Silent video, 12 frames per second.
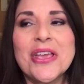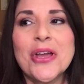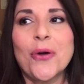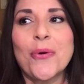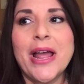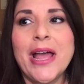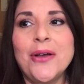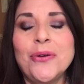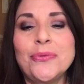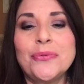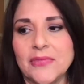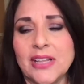
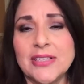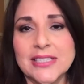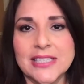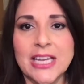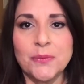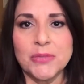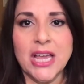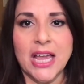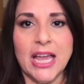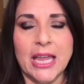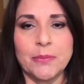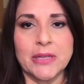around the same
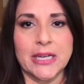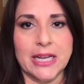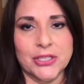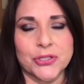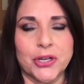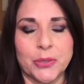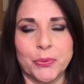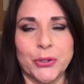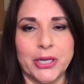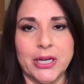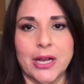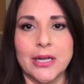time that I started
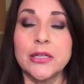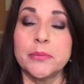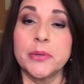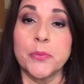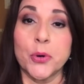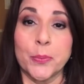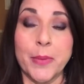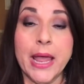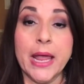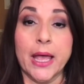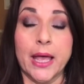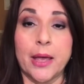putting on a little bit more
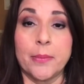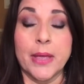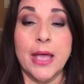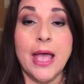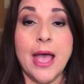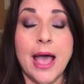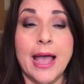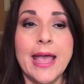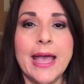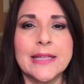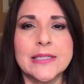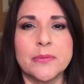makeup, I
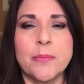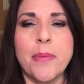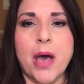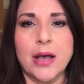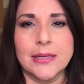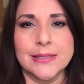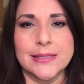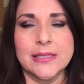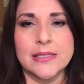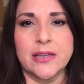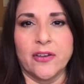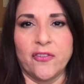had some
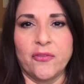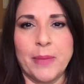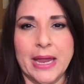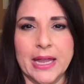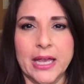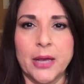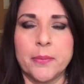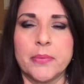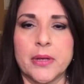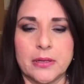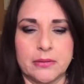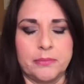boxes of makeup
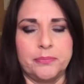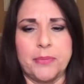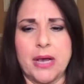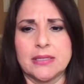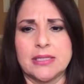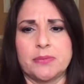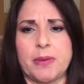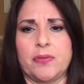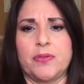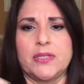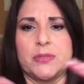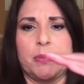boxes about
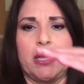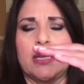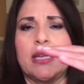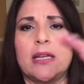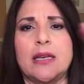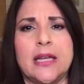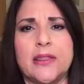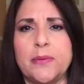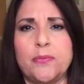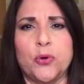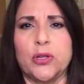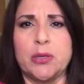this big, no,
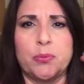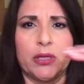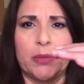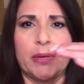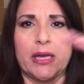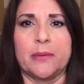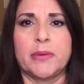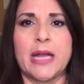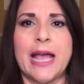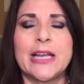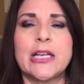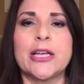nothing really, really big, but I
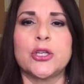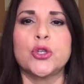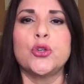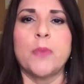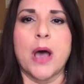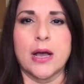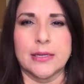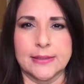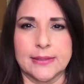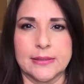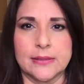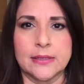had like two
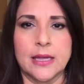boxes.